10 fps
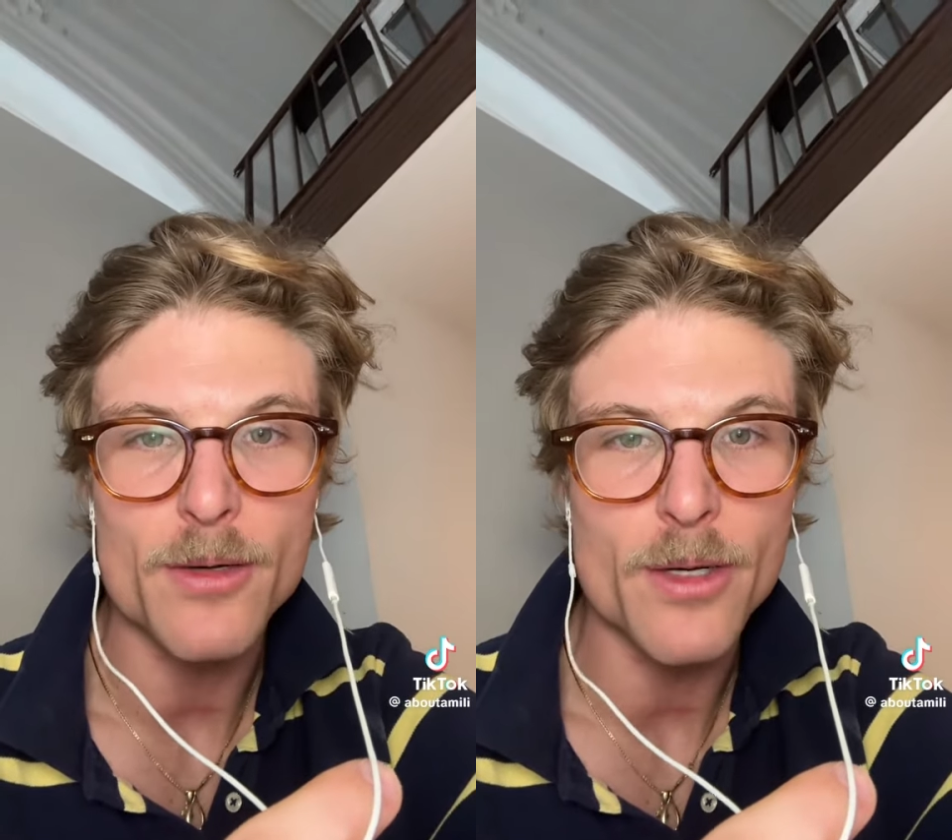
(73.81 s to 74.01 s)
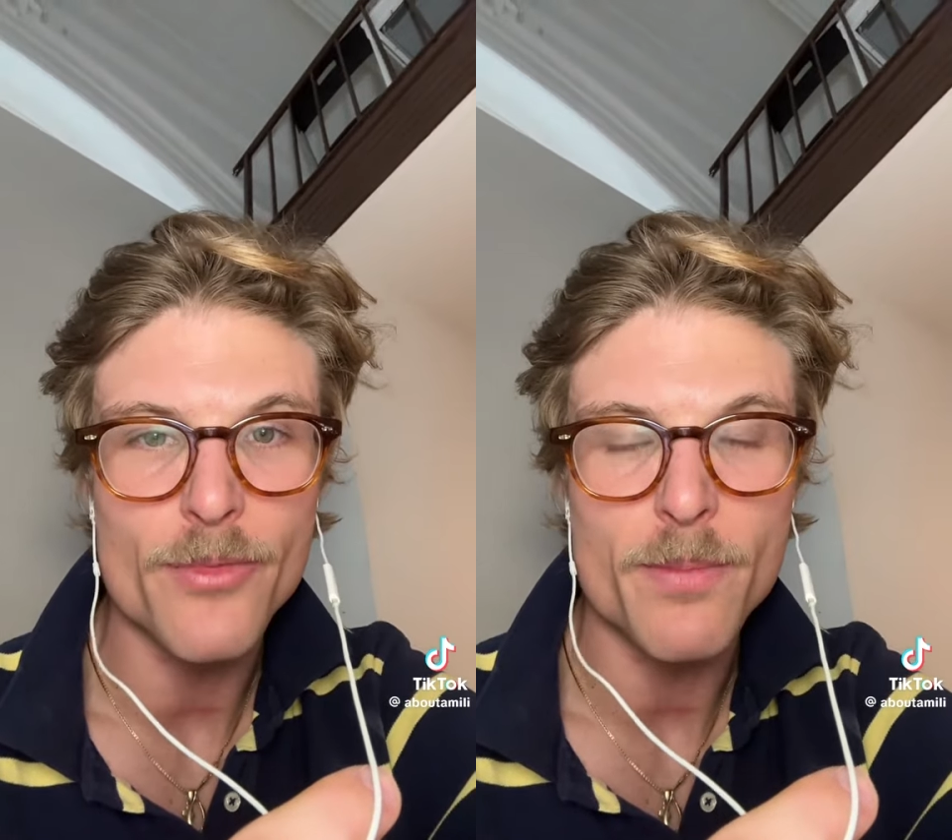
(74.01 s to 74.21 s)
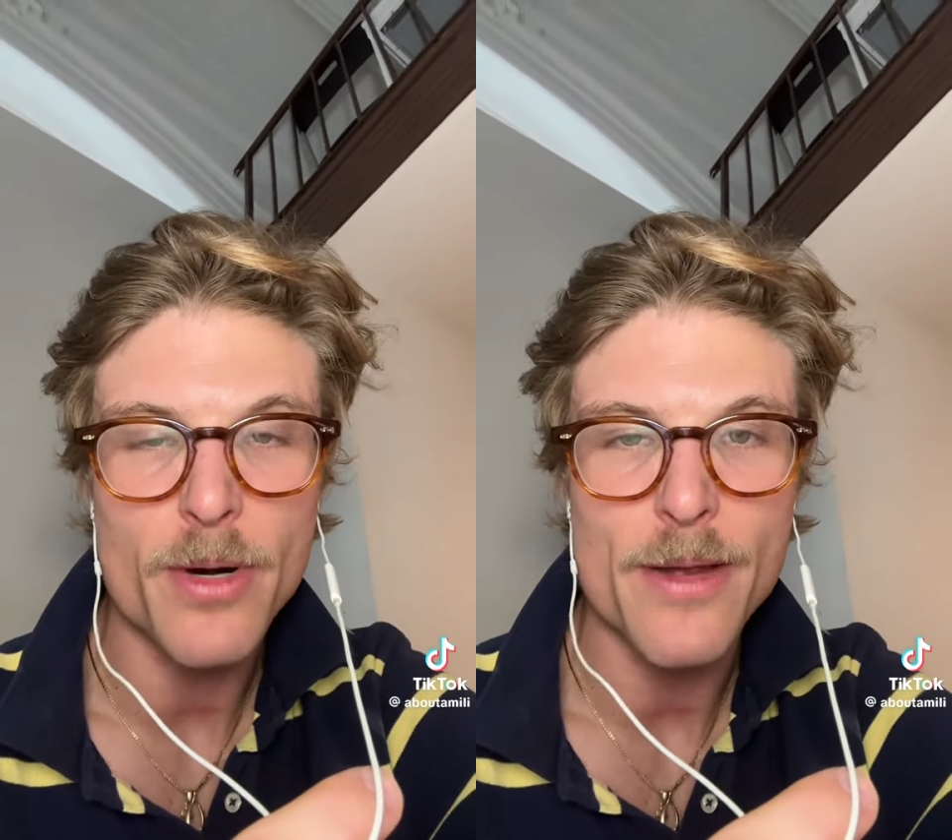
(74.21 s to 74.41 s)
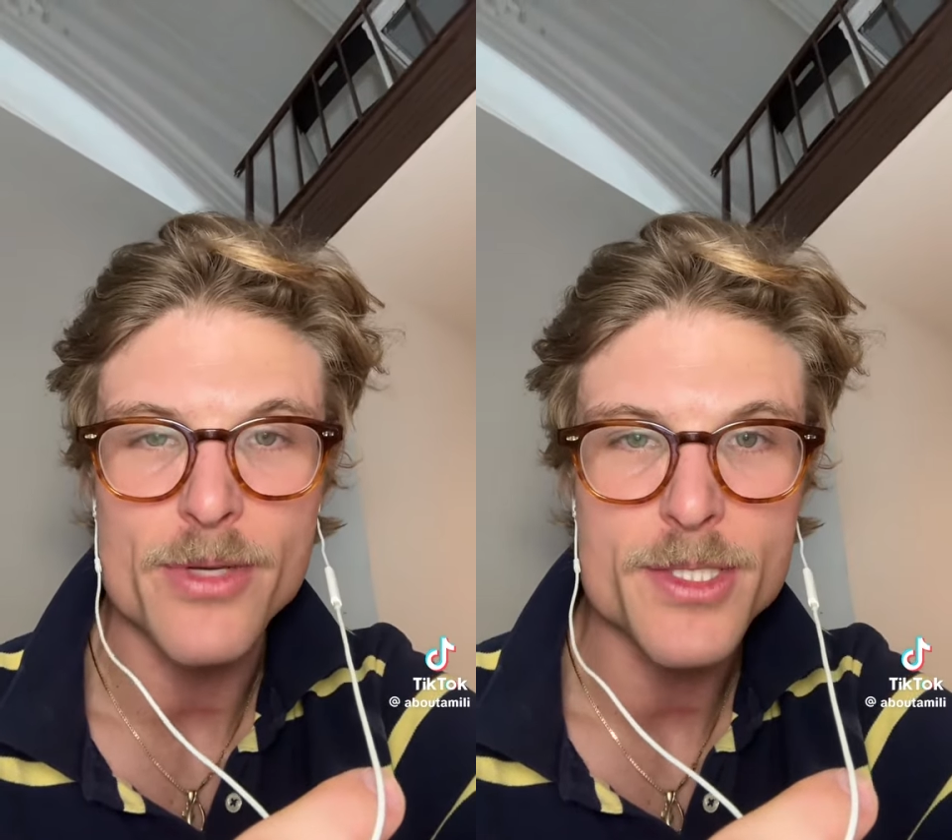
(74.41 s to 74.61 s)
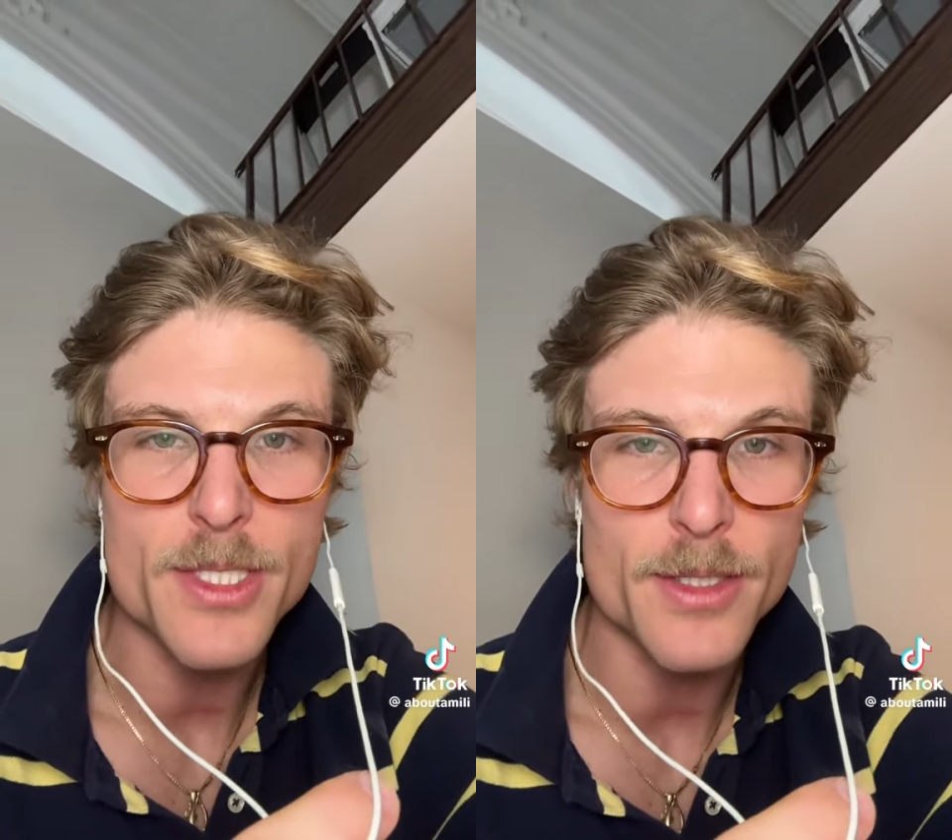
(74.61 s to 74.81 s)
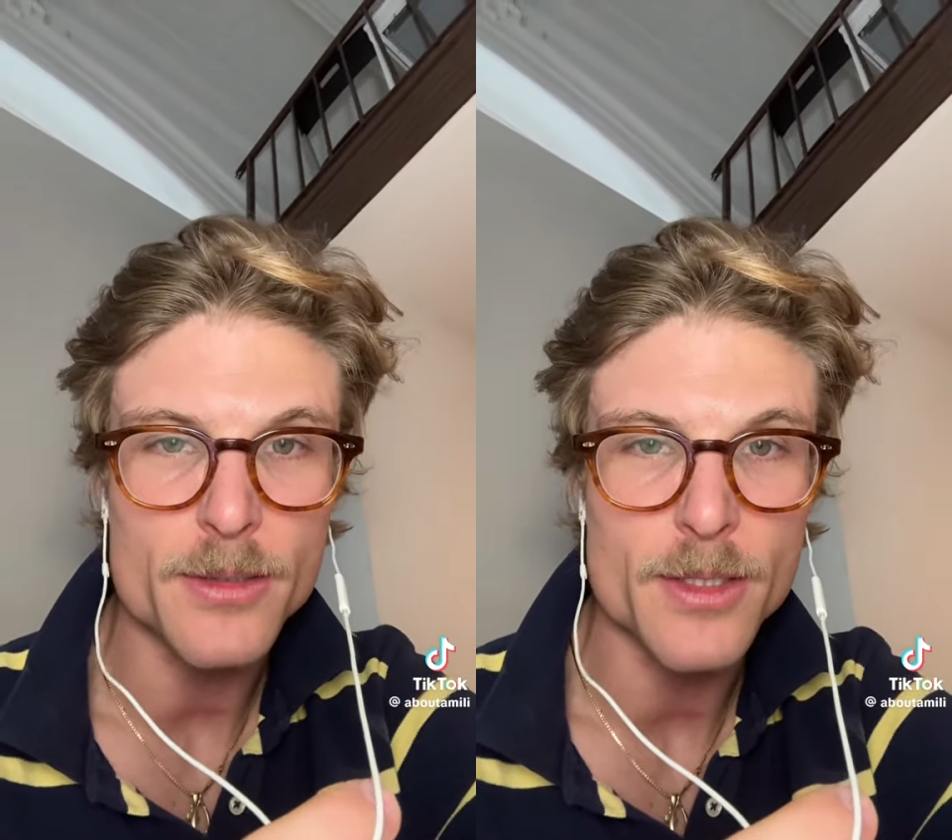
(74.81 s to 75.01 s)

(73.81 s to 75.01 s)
of the private sector.